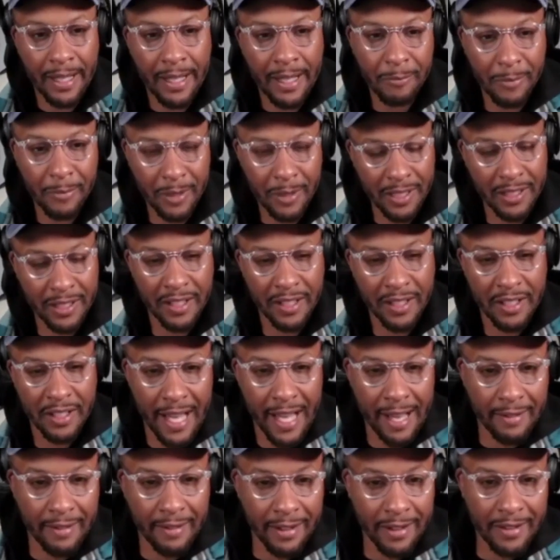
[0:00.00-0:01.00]
which is a
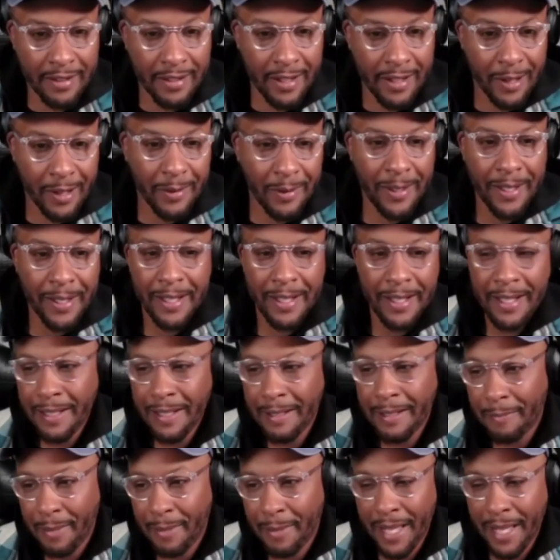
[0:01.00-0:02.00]
challenge. So,
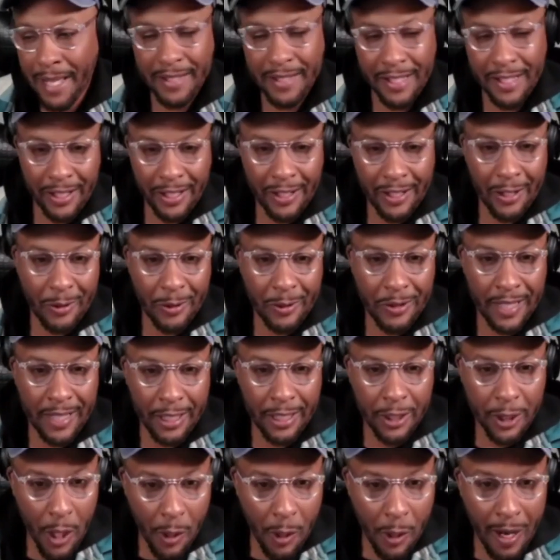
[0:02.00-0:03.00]
best thing you do is like
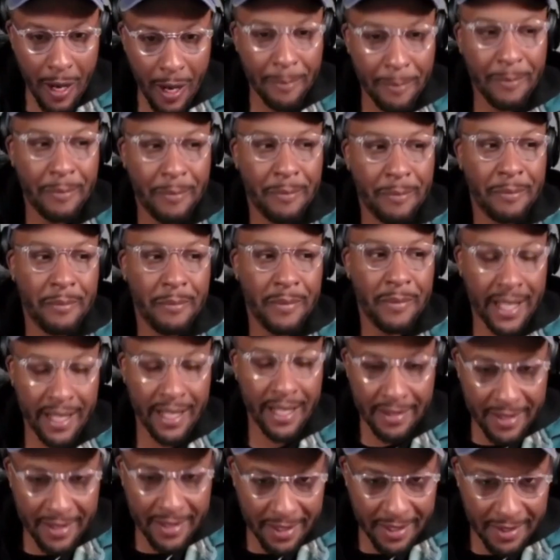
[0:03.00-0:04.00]
show up
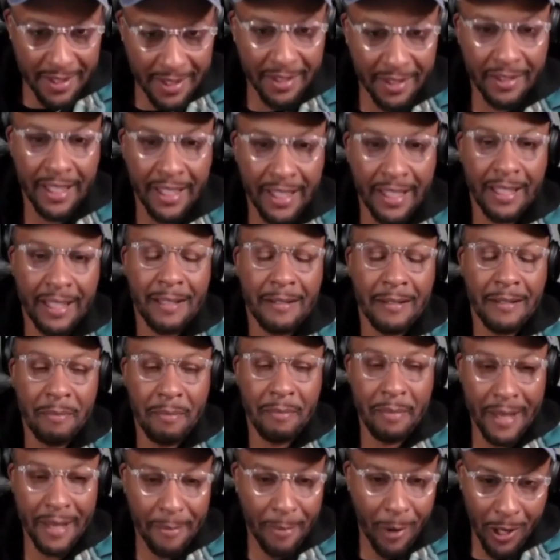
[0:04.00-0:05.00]
consistently,
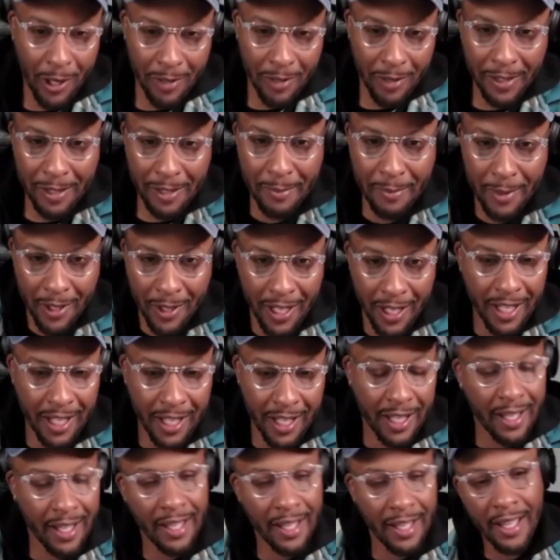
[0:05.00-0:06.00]
be a part of a community,
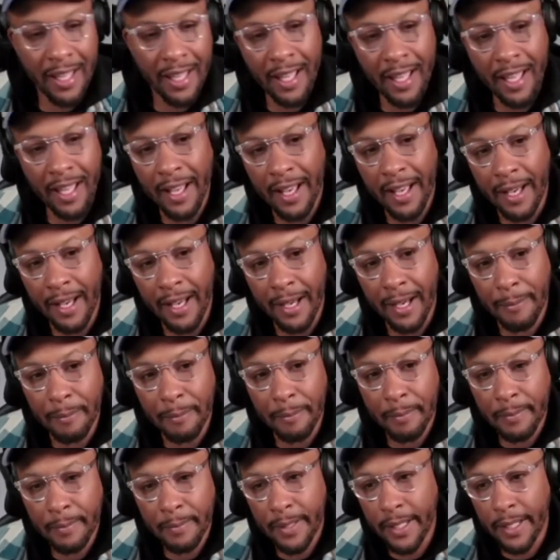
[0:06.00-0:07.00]

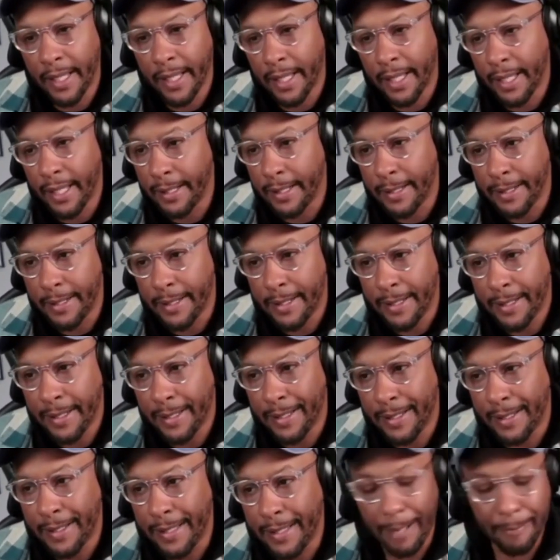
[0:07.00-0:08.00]
and
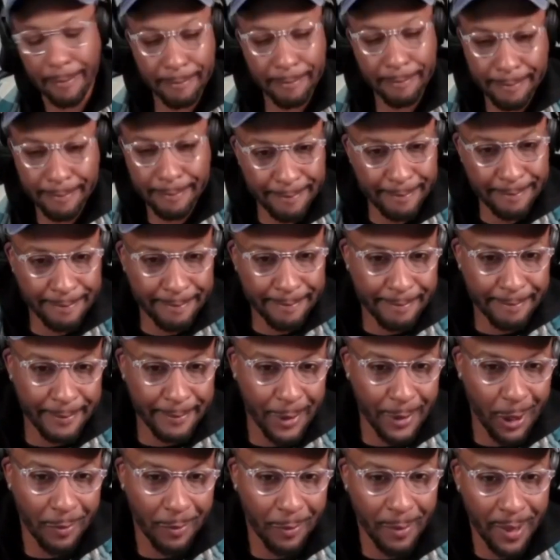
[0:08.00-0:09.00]
yeah, go
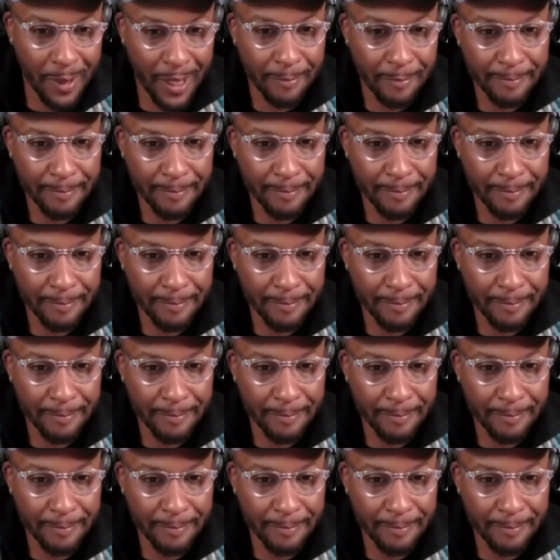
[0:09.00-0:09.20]
from there.